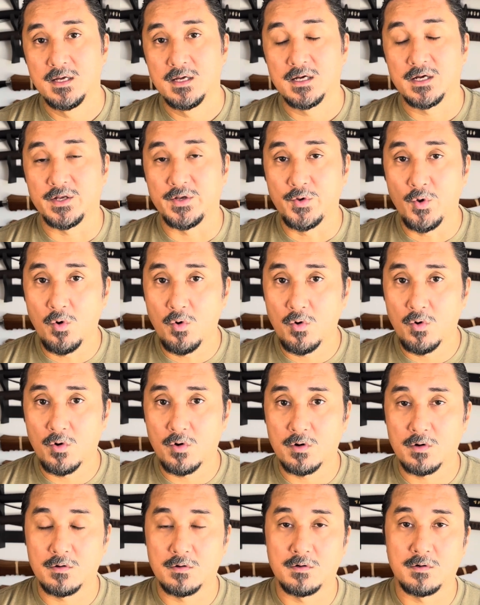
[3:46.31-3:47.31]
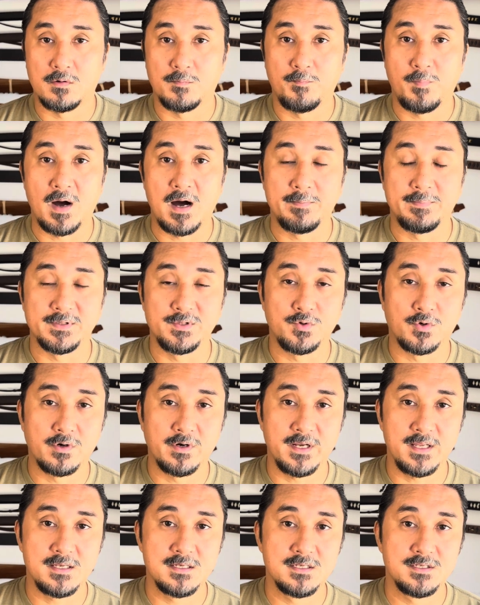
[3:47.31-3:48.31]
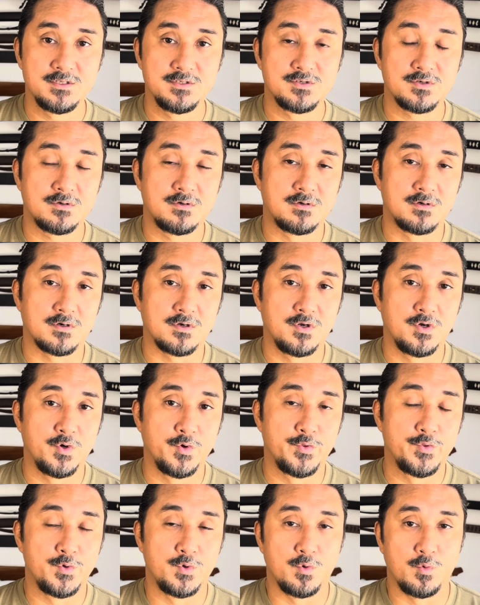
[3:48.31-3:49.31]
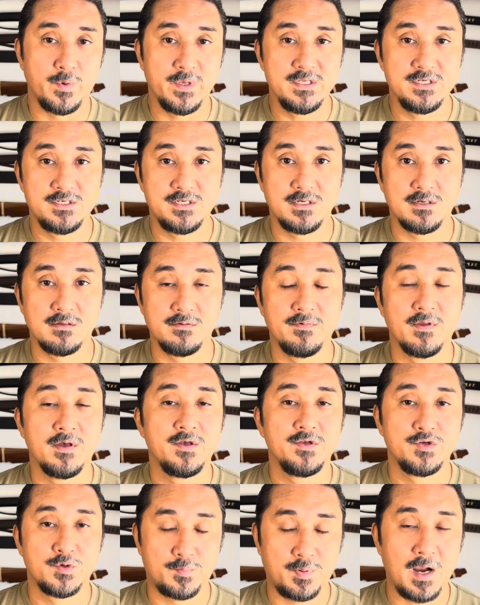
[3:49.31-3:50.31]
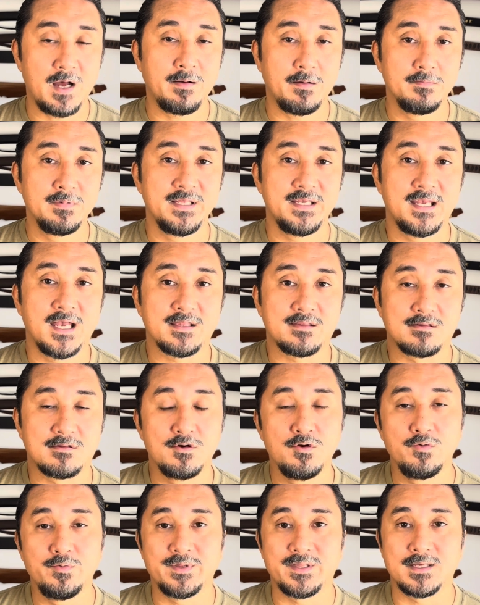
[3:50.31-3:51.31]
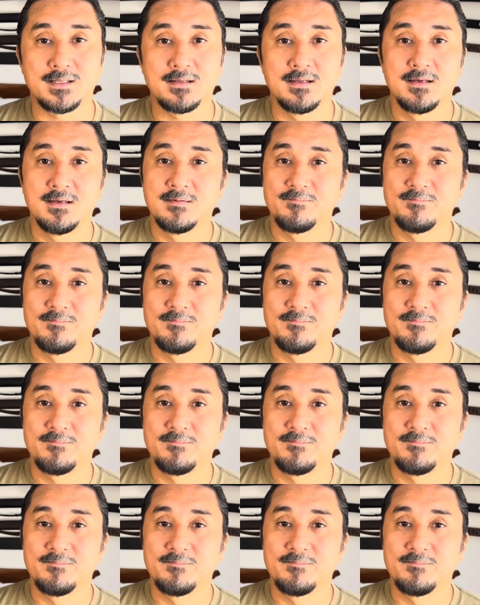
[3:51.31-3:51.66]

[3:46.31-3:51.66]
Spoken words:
a door or pop a door hinge or go through a windshield, you'll probably get through with it,